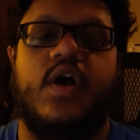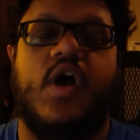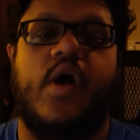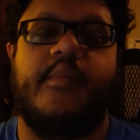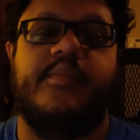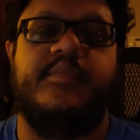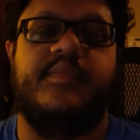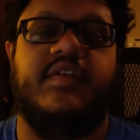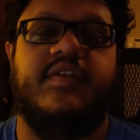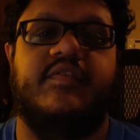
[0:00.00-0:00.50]

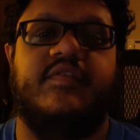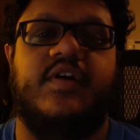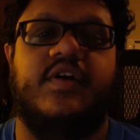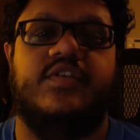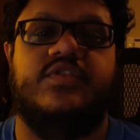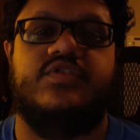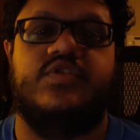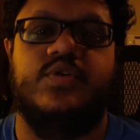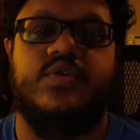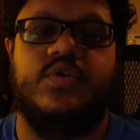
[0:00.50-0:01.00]
Open Media
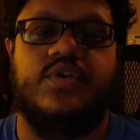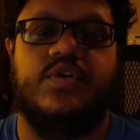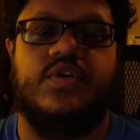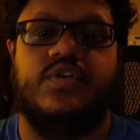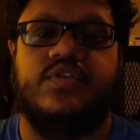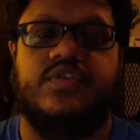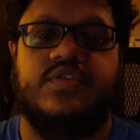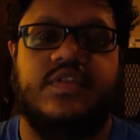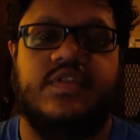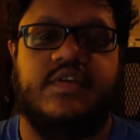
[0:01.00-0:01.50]
Vault
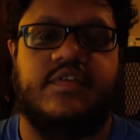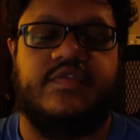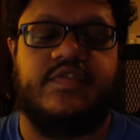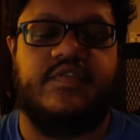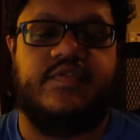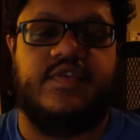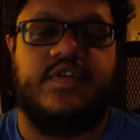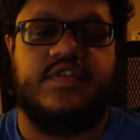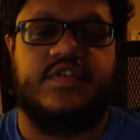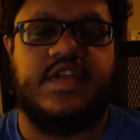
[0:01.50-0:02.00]
Tools, the
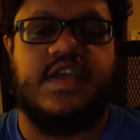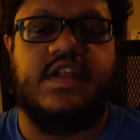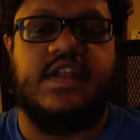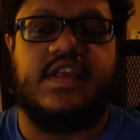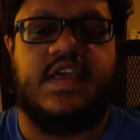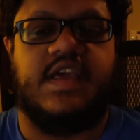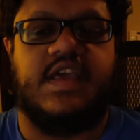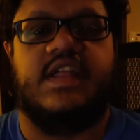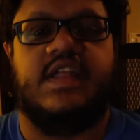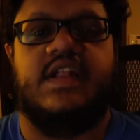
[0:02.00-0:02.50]
first aid
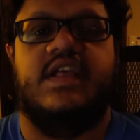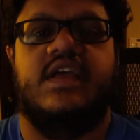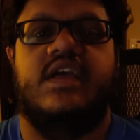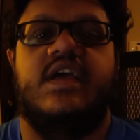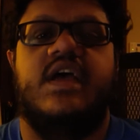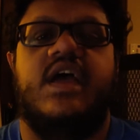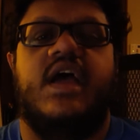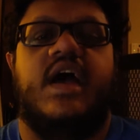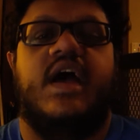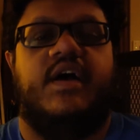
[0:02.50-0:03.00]
kit,
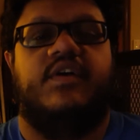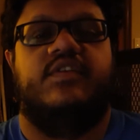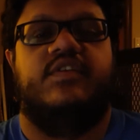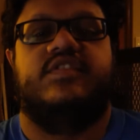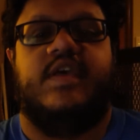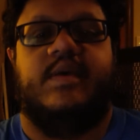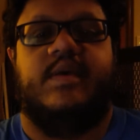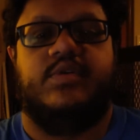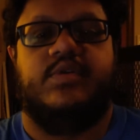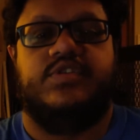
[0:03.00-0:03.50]
I was
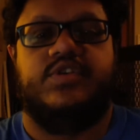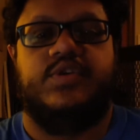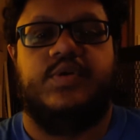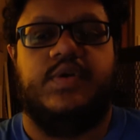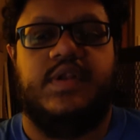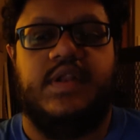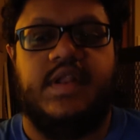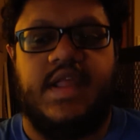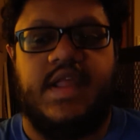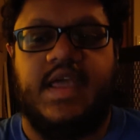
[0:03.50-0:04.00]
able to
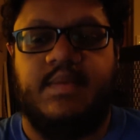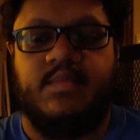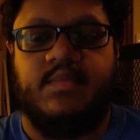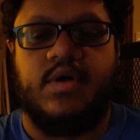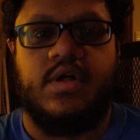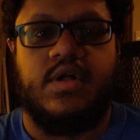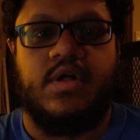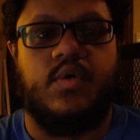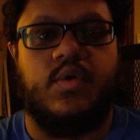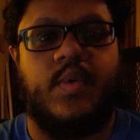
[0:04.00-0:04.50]

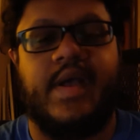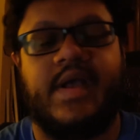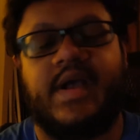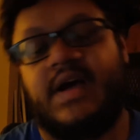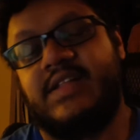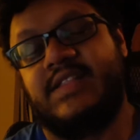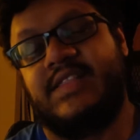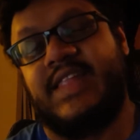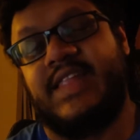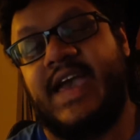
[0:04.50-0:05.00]
enable Wake
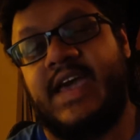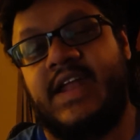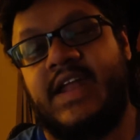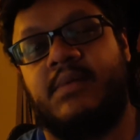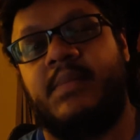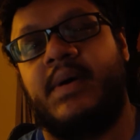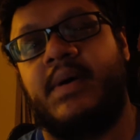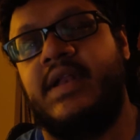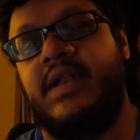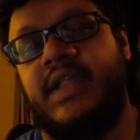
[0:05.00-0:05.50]
on LAN on
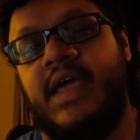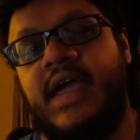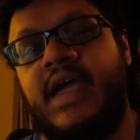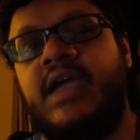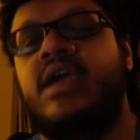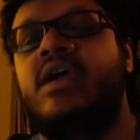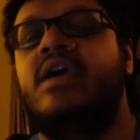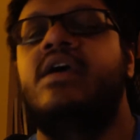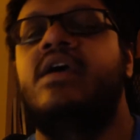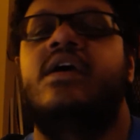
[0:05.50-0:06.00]
my
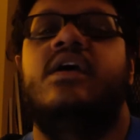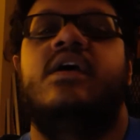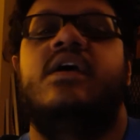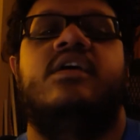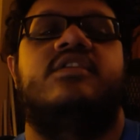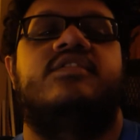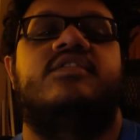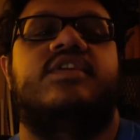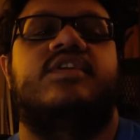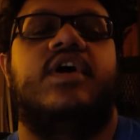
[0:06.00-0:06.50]
NIC.
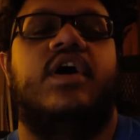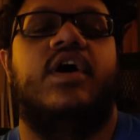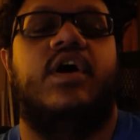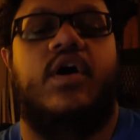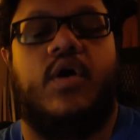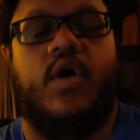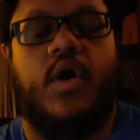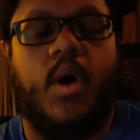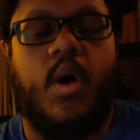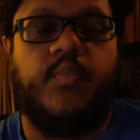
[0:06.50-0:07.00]

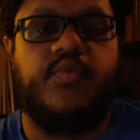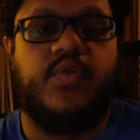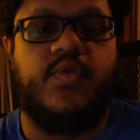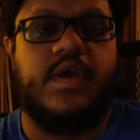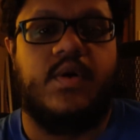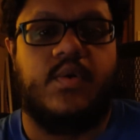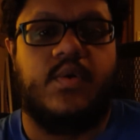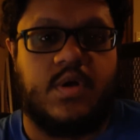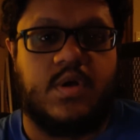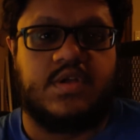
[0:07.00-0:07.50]
So, hopefully
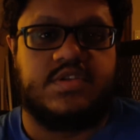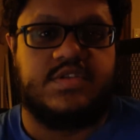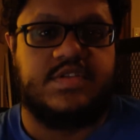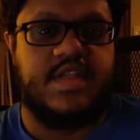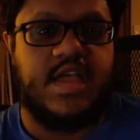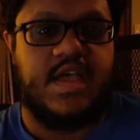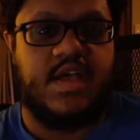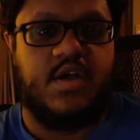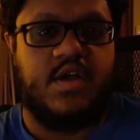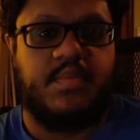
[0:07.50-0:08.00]
it works
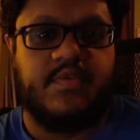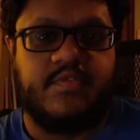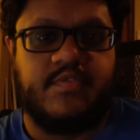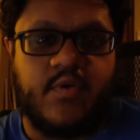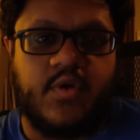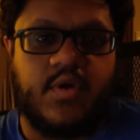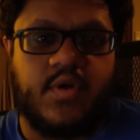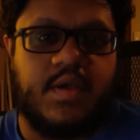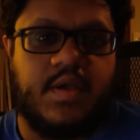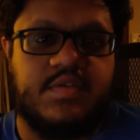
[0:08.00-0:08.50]
now.
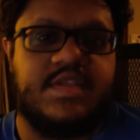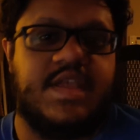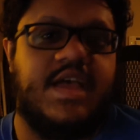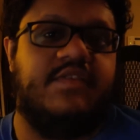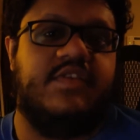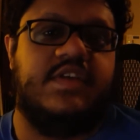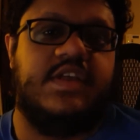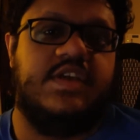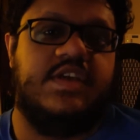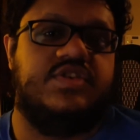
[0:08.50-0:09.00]
Before, I was
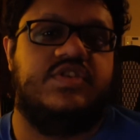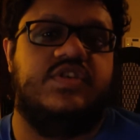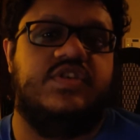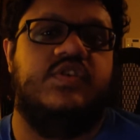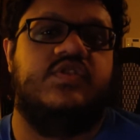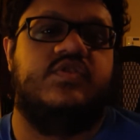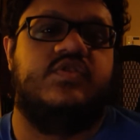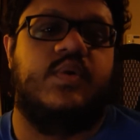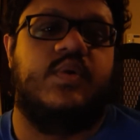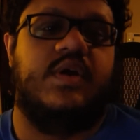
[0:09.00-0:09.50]
having
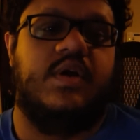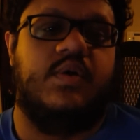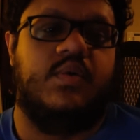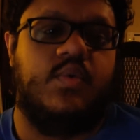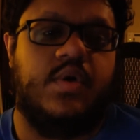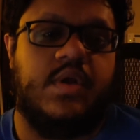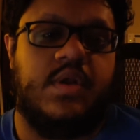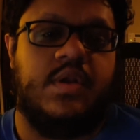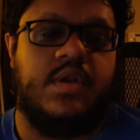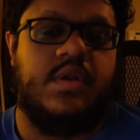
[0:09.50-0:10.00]
issues where it
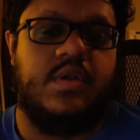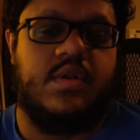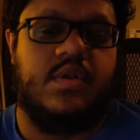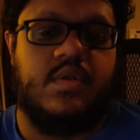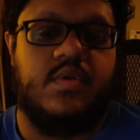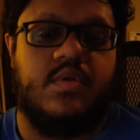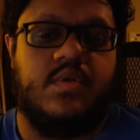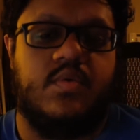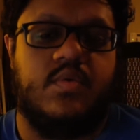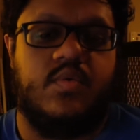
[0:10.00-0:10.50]
wouldn't
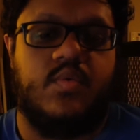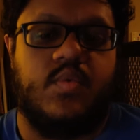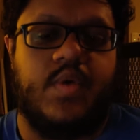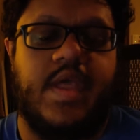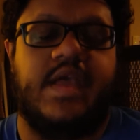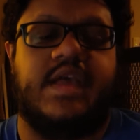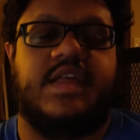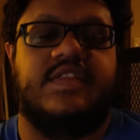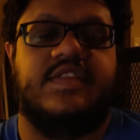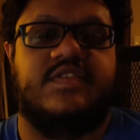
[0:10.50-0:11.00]

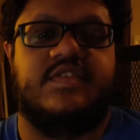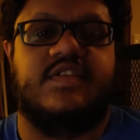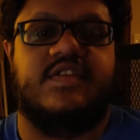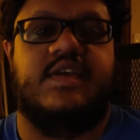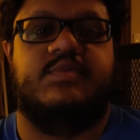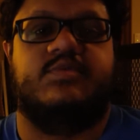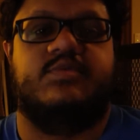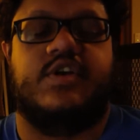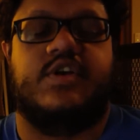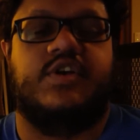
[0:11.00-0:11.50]
wake and
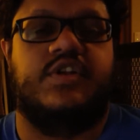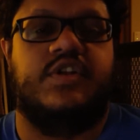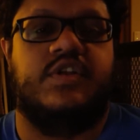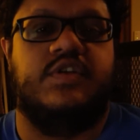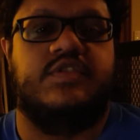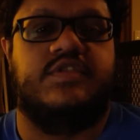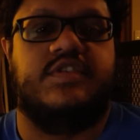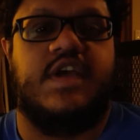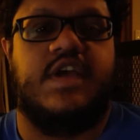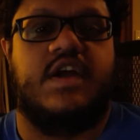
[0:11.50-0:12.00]
sleep, so I couldn't
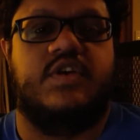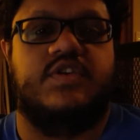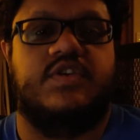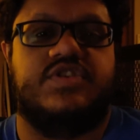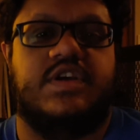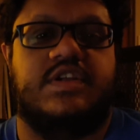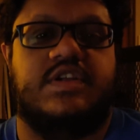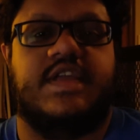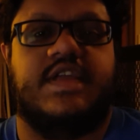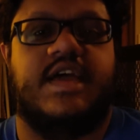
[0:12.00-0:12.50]
use the auto
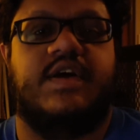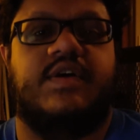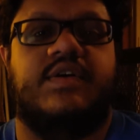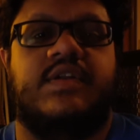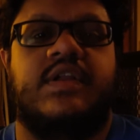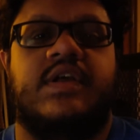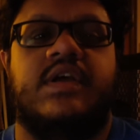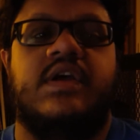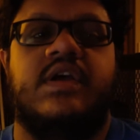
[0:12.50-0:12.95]
shutdown.